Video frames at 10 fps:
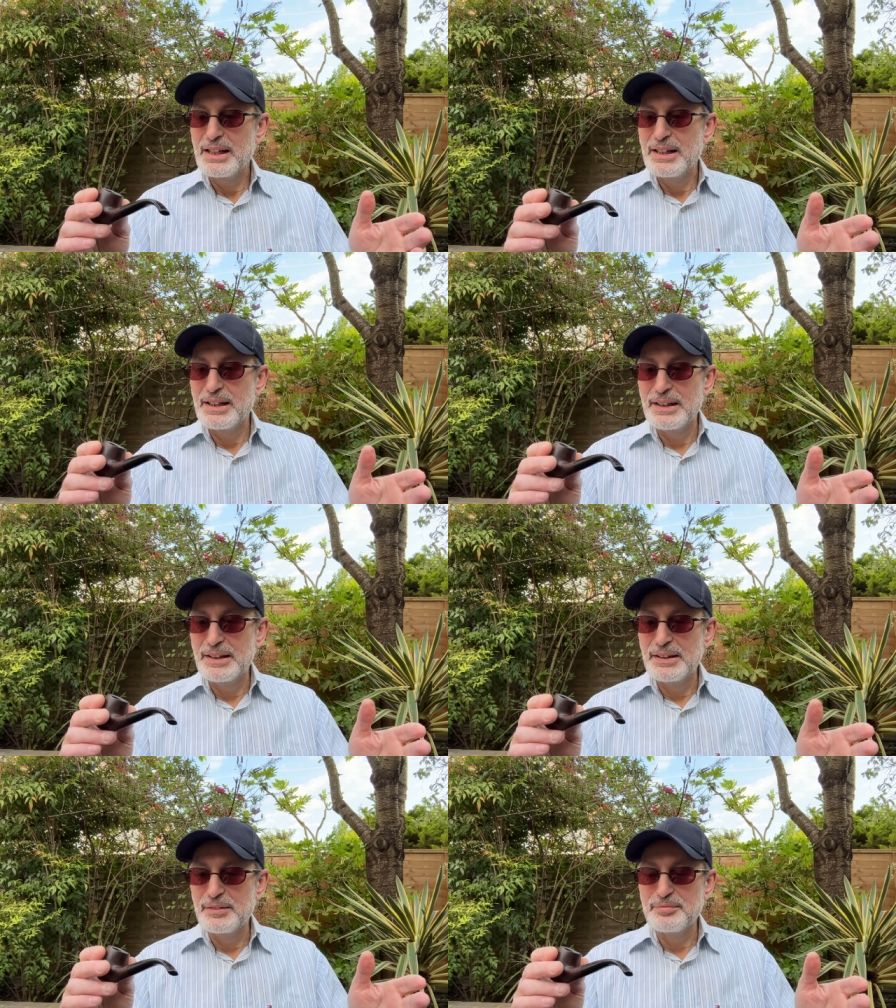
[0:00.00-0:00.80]

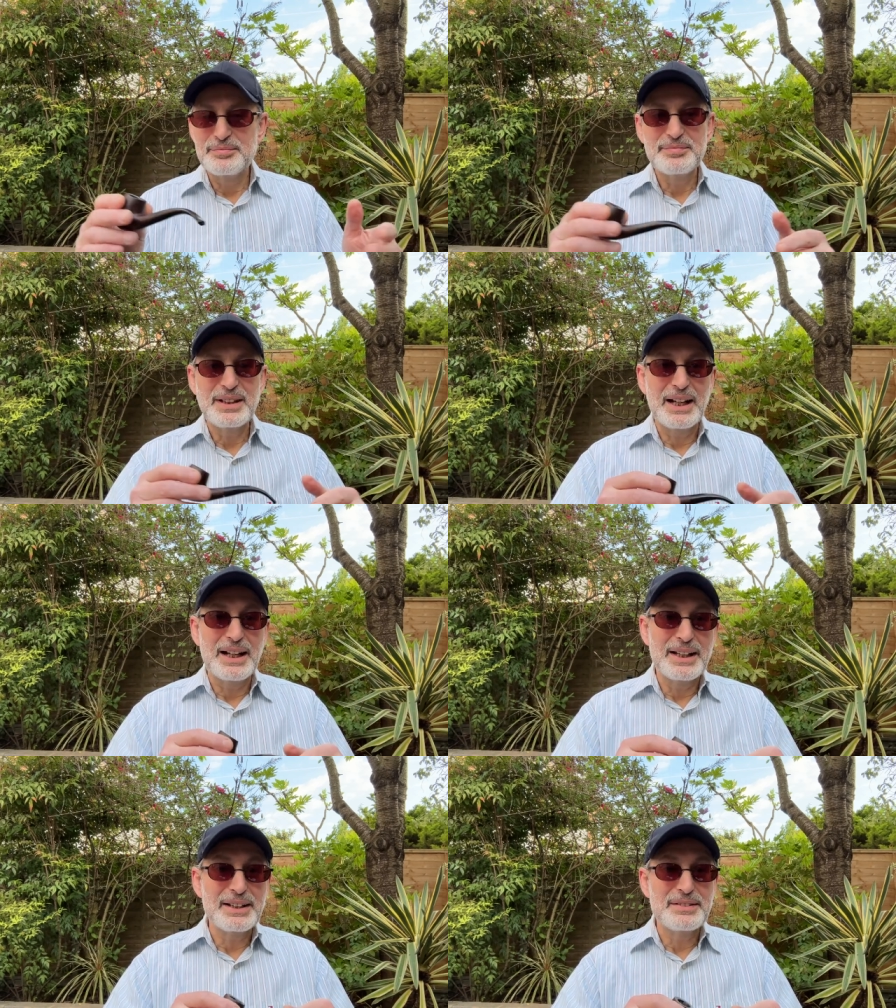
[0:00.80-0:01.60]
Um,
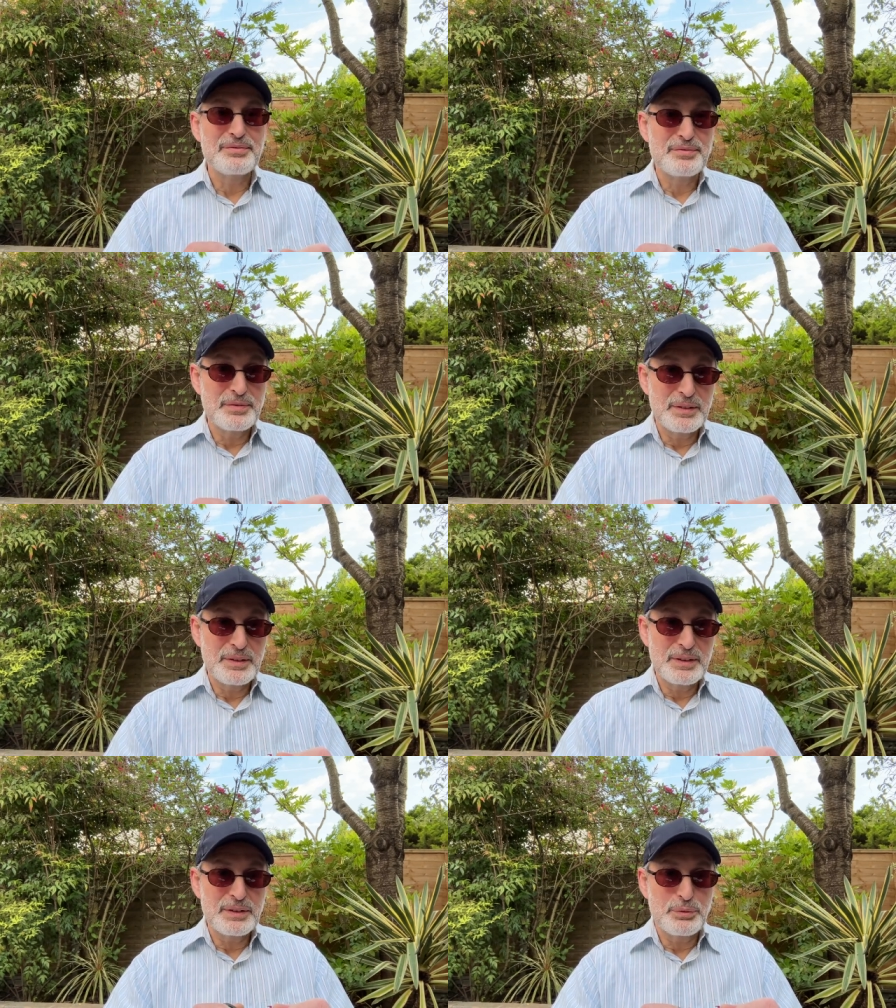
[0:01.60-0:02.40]
I
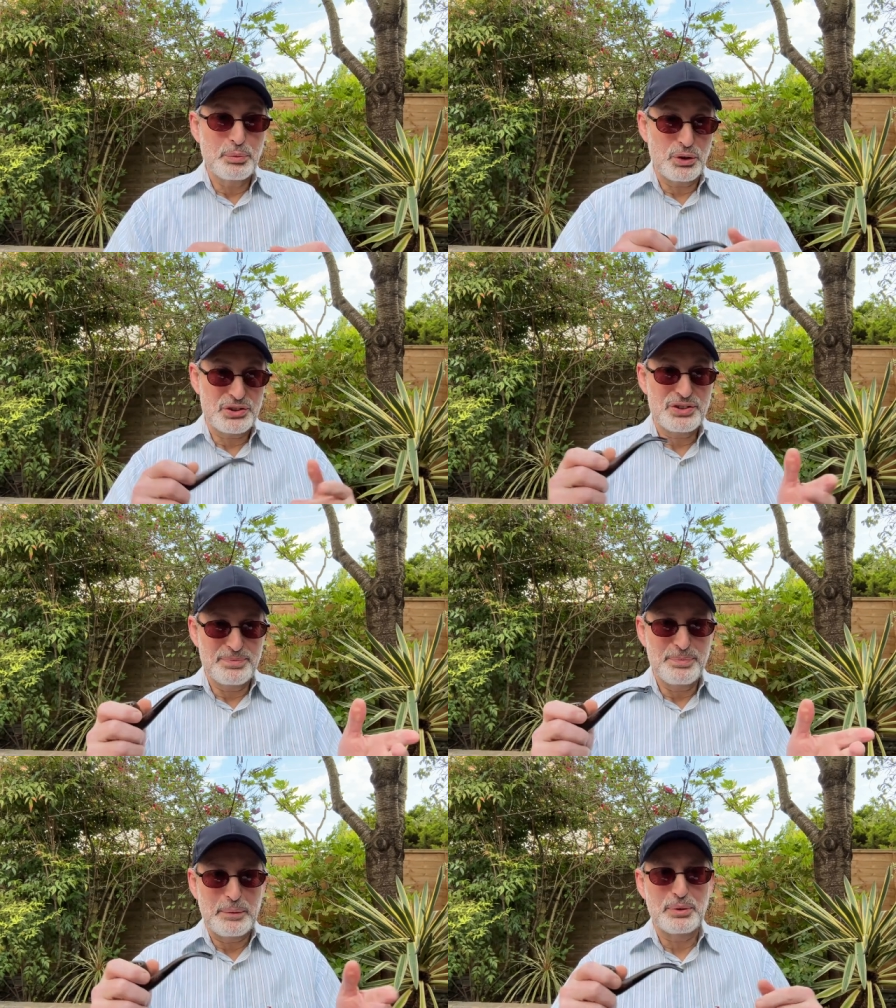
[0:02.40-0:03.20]

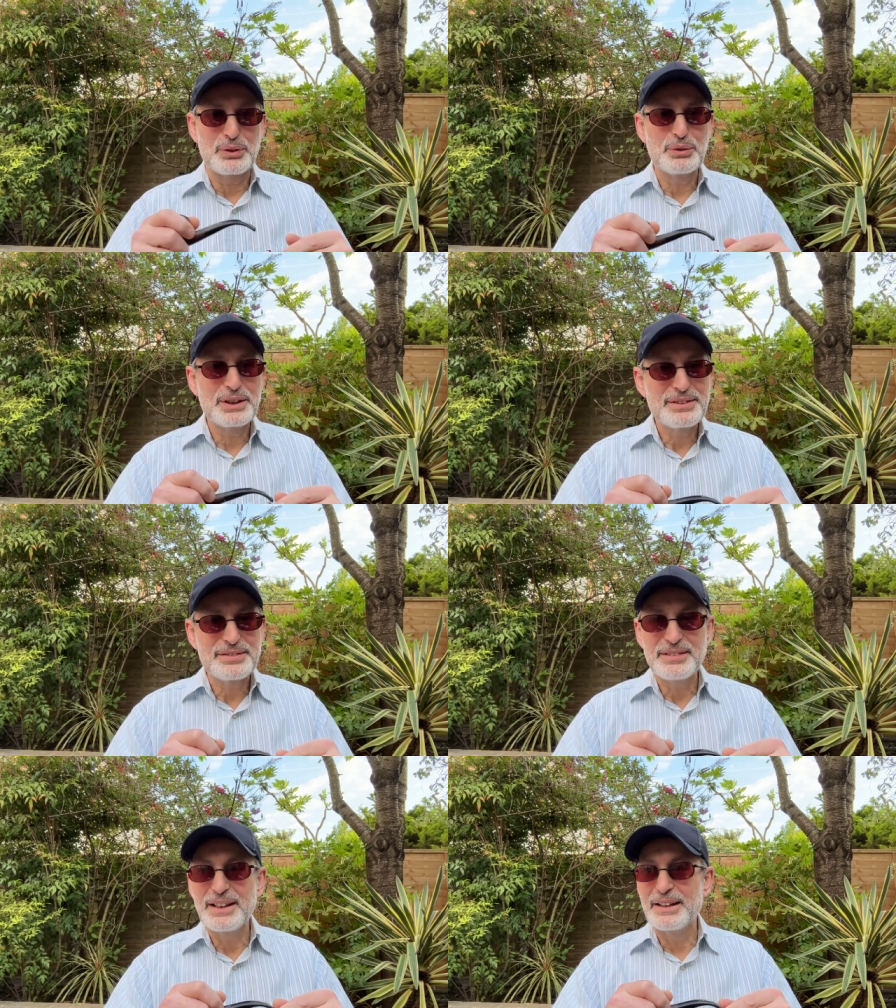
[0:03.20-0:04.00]
watched people do it
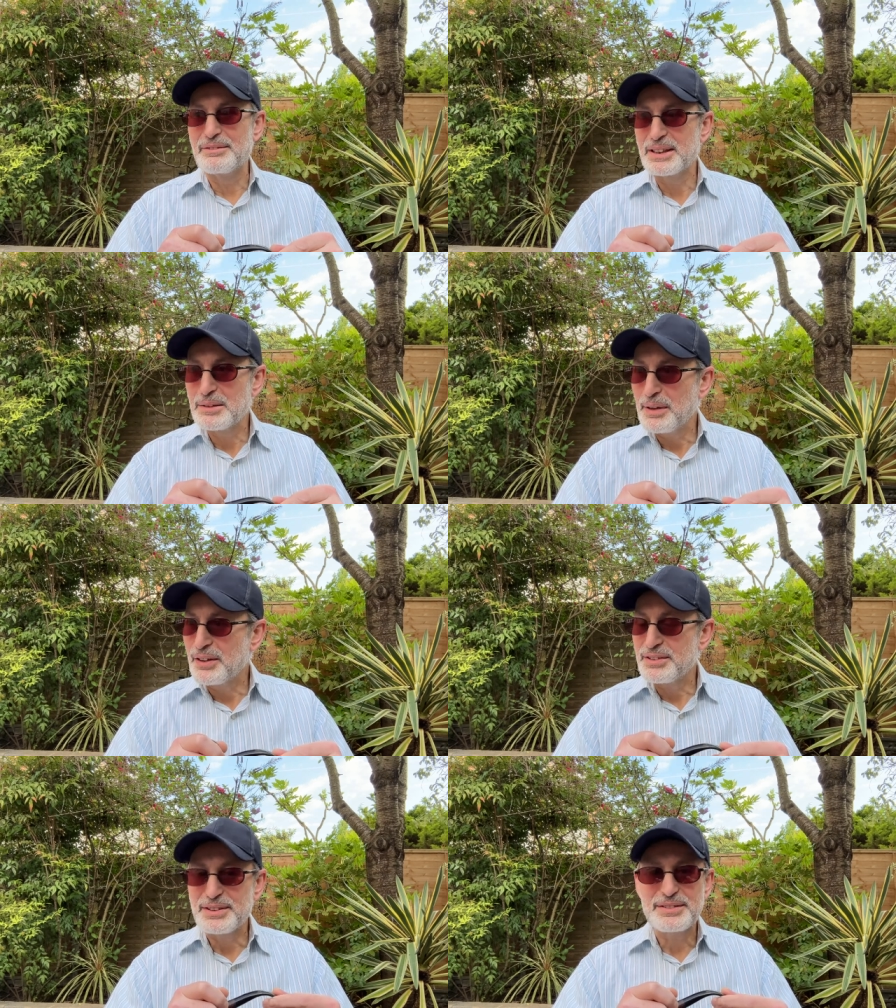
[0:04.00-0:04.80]
and read
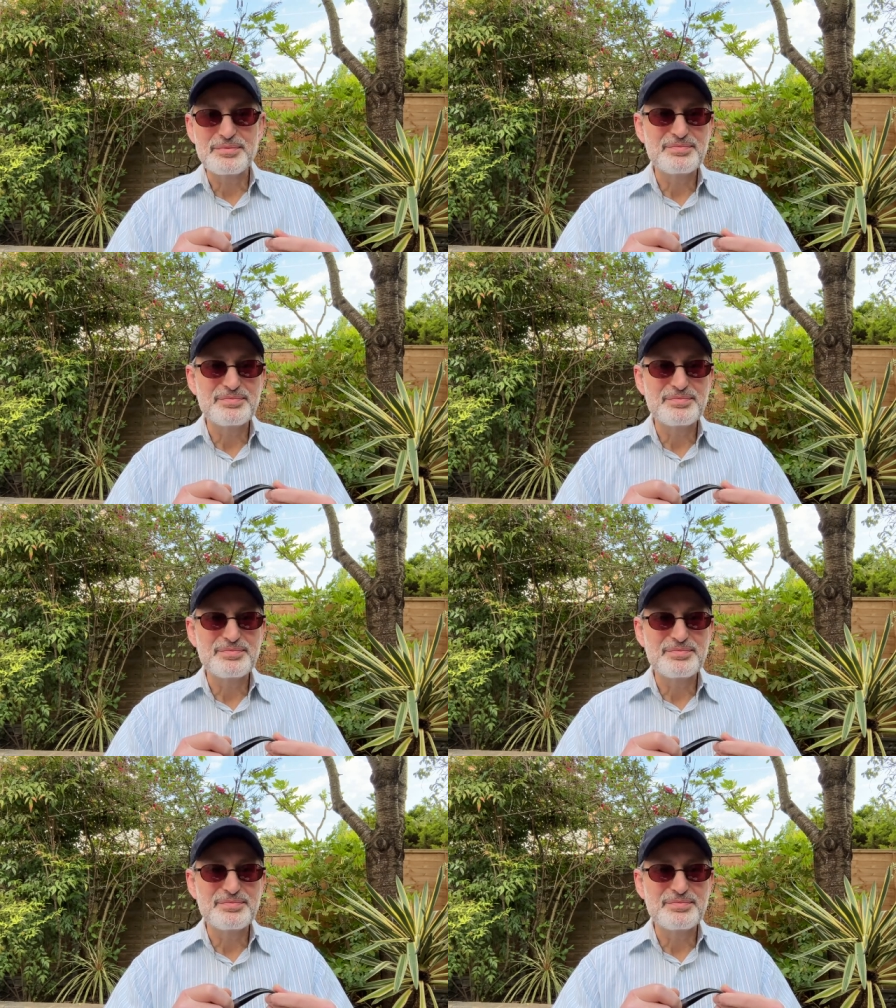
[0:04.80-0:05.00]
about it.